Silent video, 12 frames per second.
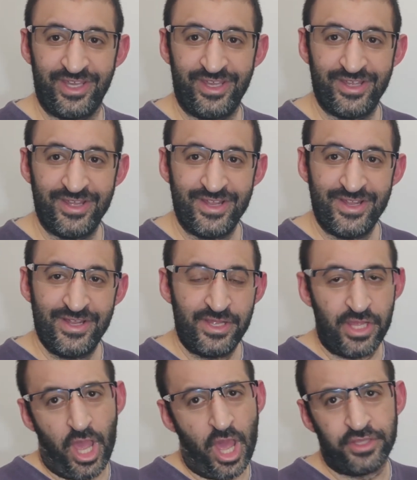Okay,
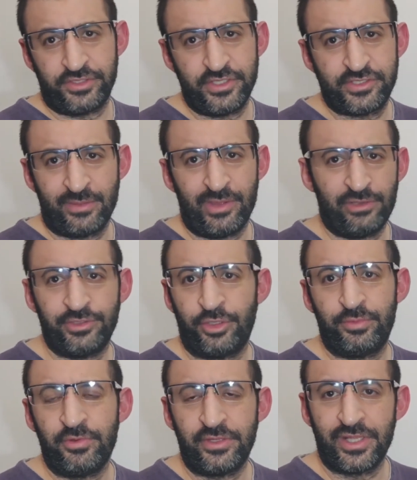and system
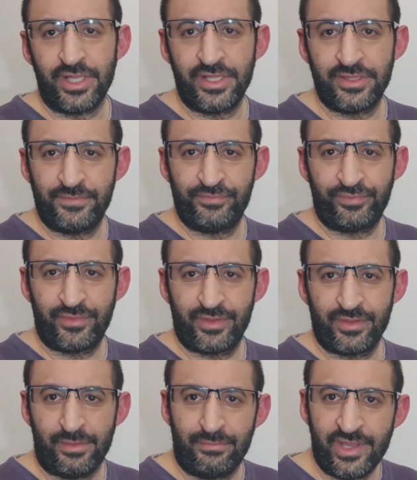out of return
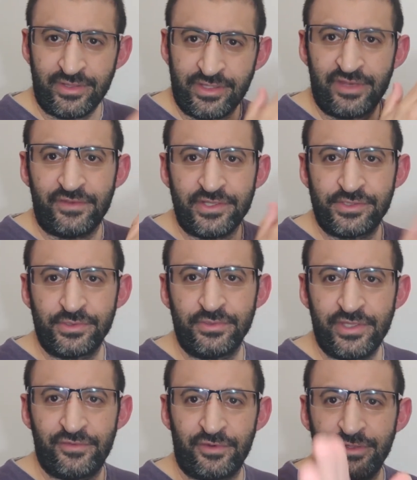my
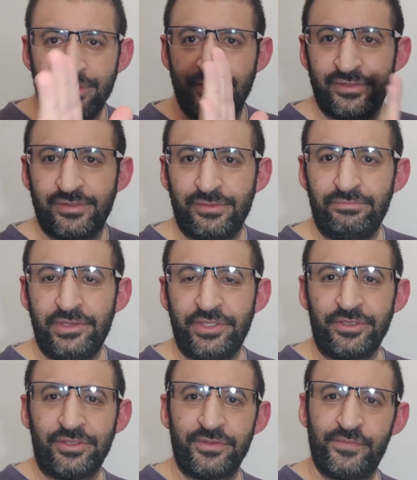interface 2 default
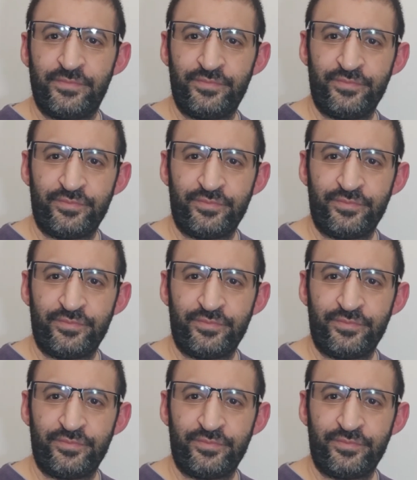method.